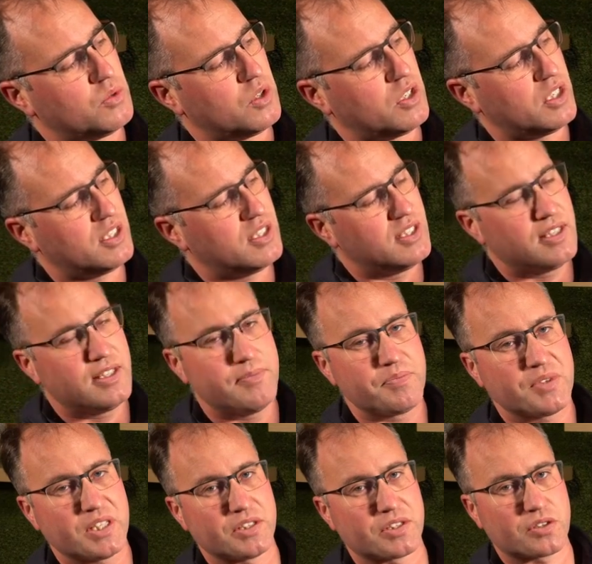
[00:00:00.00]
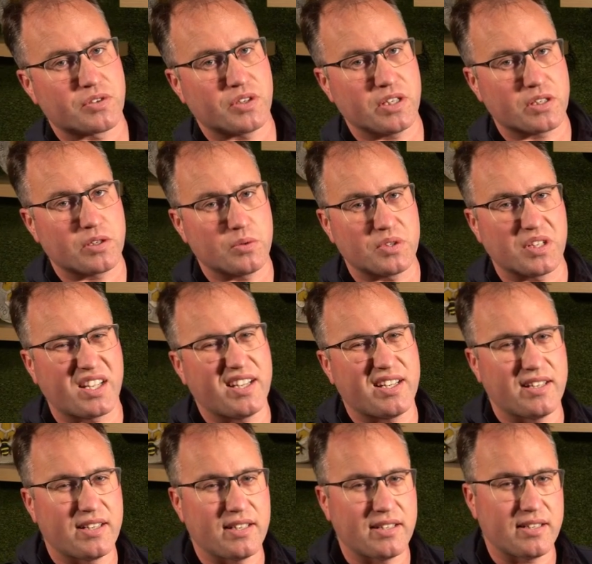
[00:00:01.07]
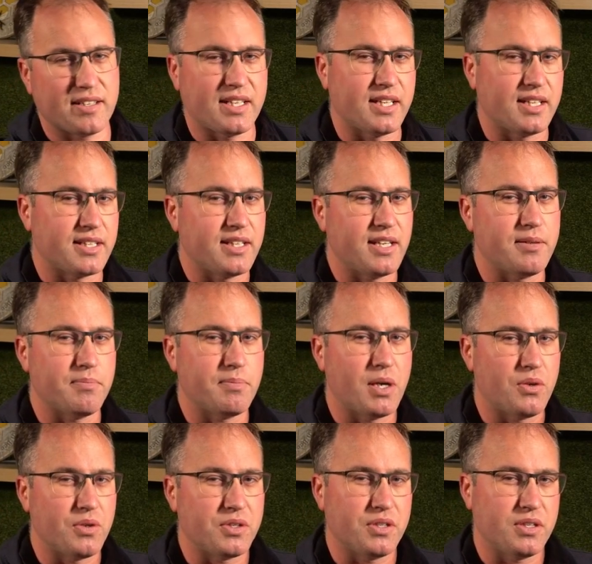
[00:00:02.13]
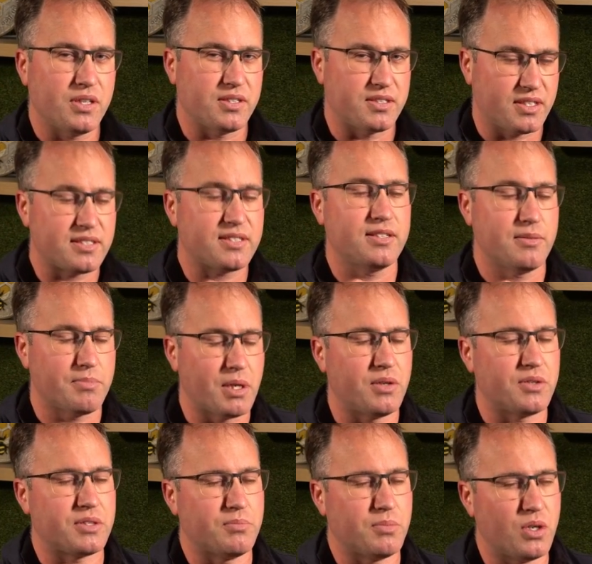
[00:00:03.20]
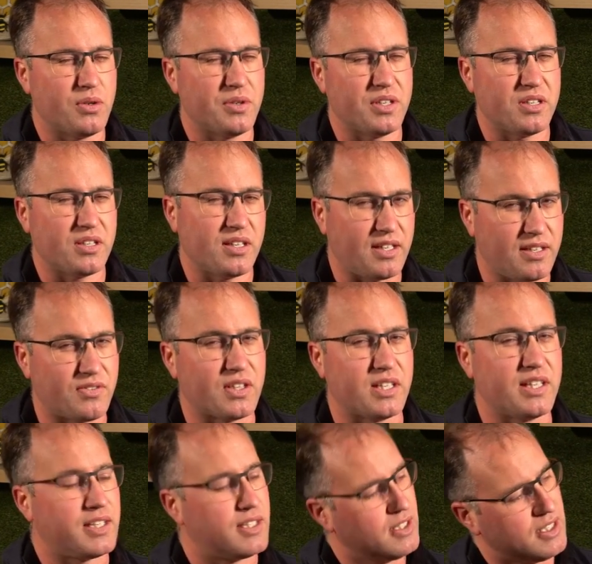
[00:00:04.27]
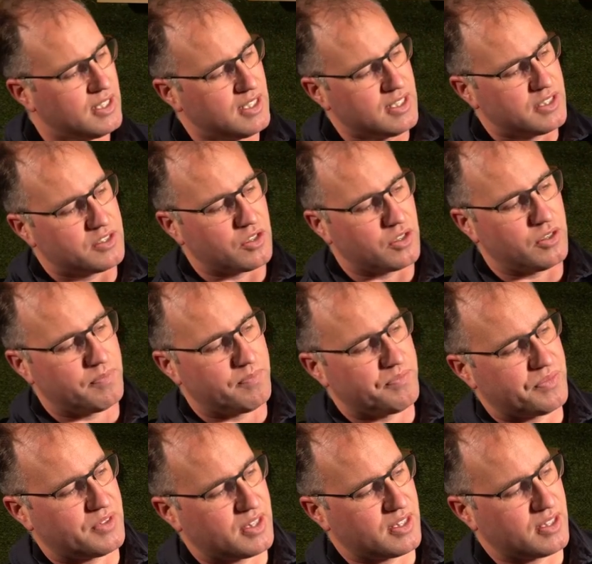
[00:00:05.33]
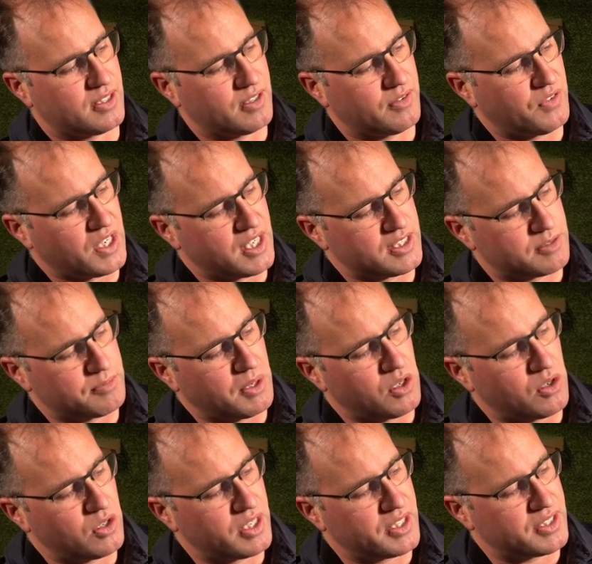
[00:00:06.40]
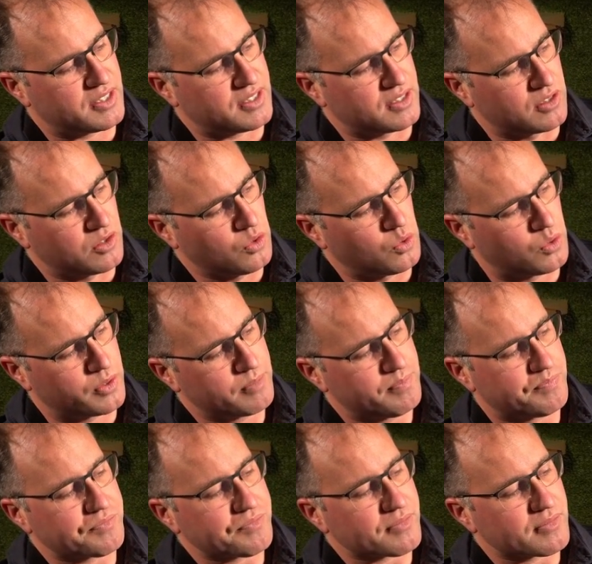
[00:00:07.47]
wire is critical to getting that mower, assisting the mower to mow evenly. So an advanced mower like this in lawn,